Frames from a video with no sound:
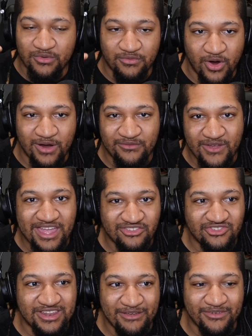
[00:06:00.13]

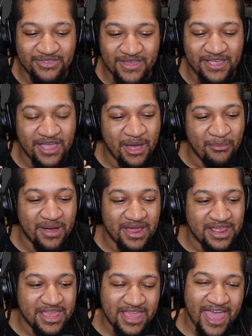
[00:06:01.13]
far-fetched and everything, but
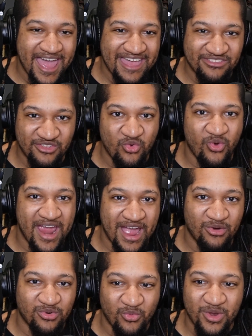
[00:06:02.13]
he has
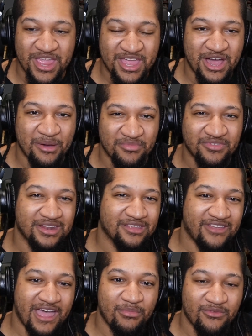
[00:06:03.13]
ground when it comes to the
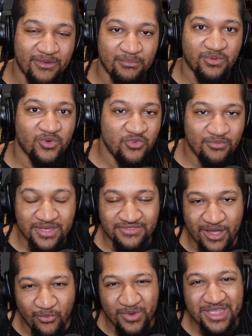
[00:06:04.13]
type of improvements
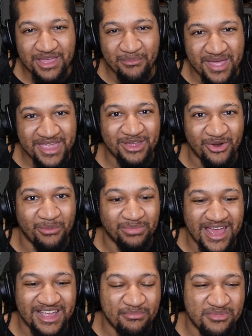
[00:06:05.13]
that we can make in our
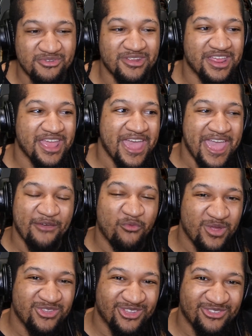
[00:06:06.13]
black community if
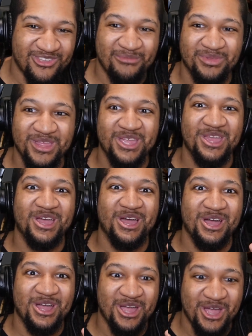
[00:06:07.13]
we just simply
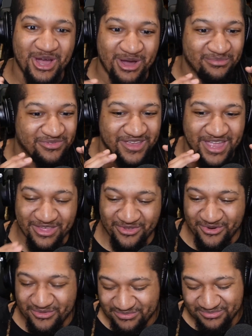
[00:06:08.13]
come
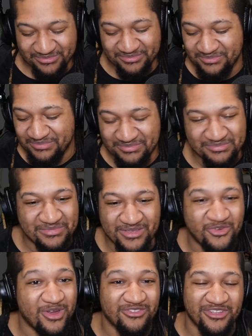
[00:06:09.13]
together. It's
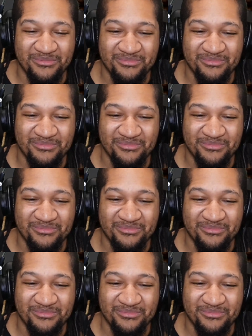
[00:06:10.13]
crazy.